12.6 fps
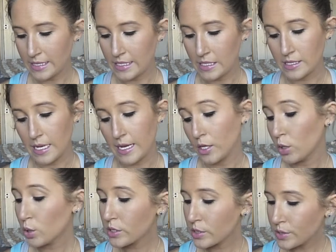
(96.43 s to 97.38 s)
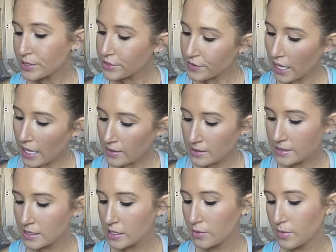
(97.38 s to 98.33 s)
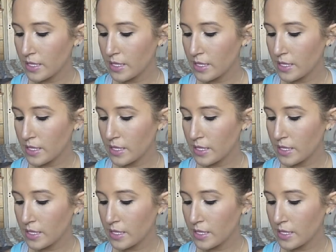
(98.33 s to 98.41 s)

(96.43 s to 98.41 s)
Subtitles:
is a good source of calcium.